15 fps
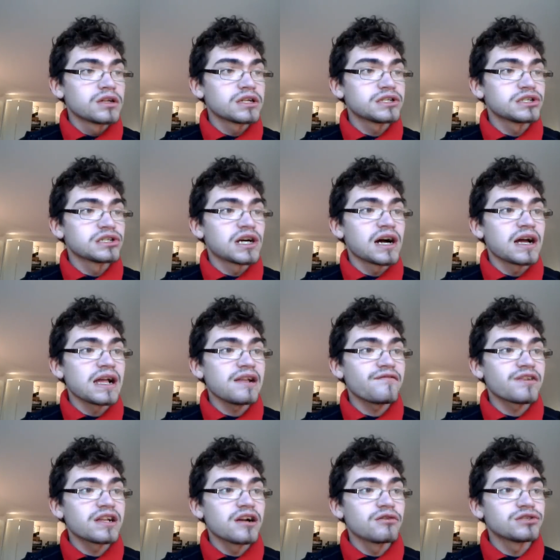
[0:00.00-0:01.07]
This is not a
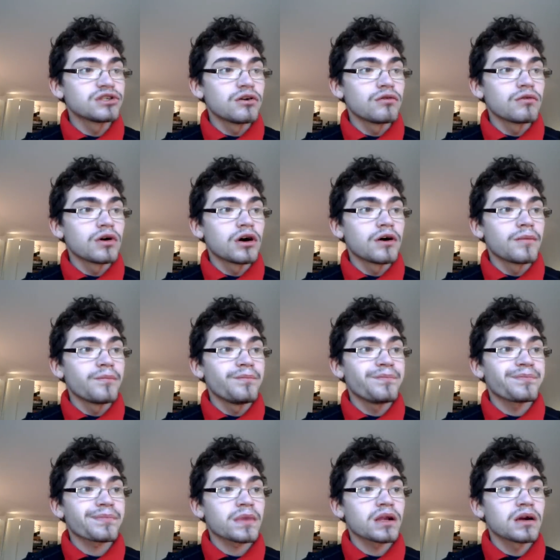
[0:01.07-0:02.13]
hate video, so I
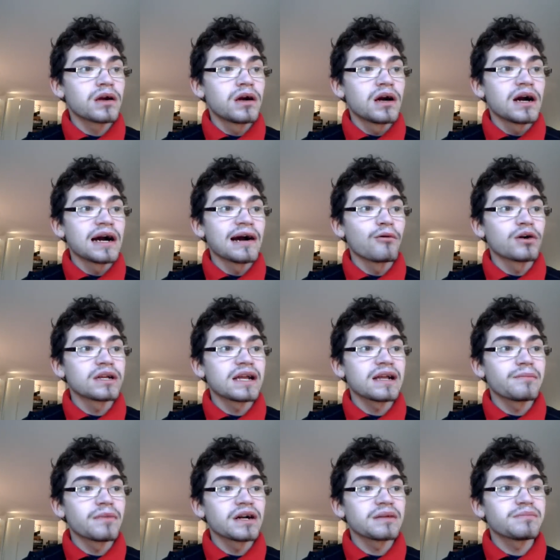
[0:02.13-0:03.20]
don't want
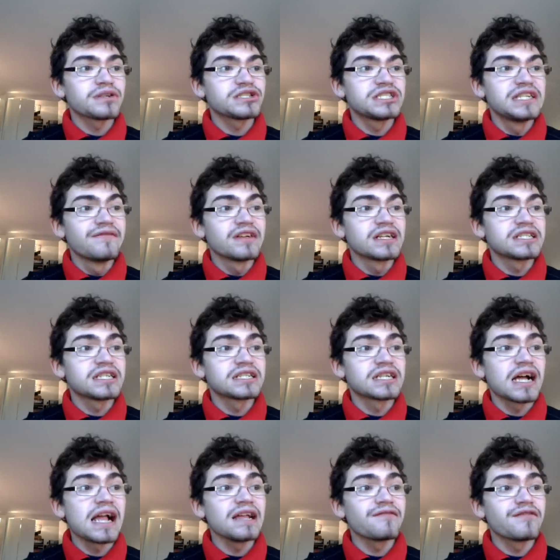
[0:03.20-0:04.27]
anybody perceiving this as
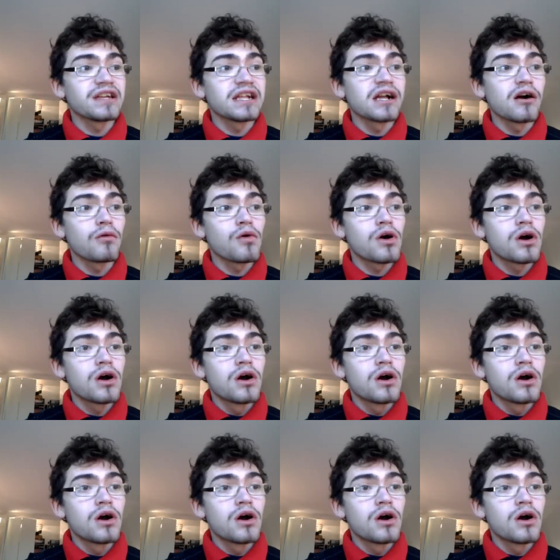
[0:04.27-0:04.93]
a hate video.